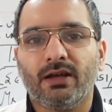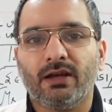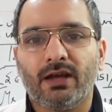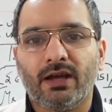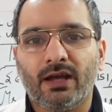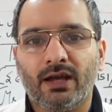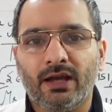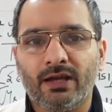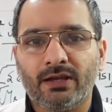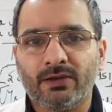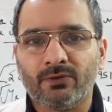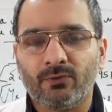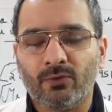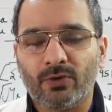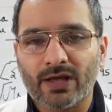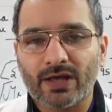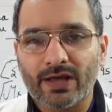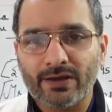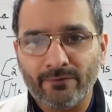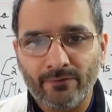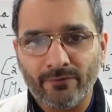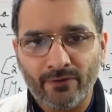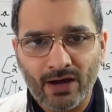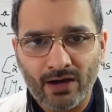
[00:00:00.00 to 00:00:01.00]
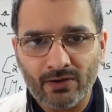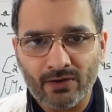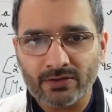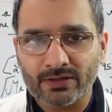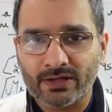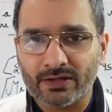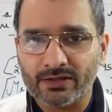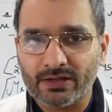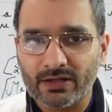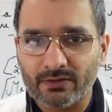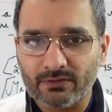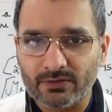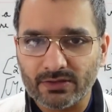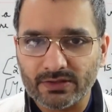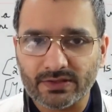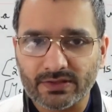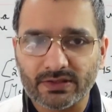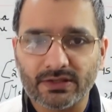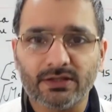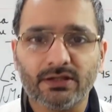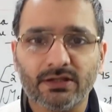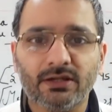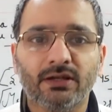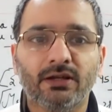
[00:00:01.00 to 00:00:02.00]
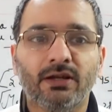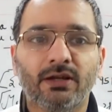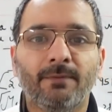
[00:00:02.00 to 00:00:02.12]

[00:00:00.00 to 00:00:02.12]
And what I found that there was a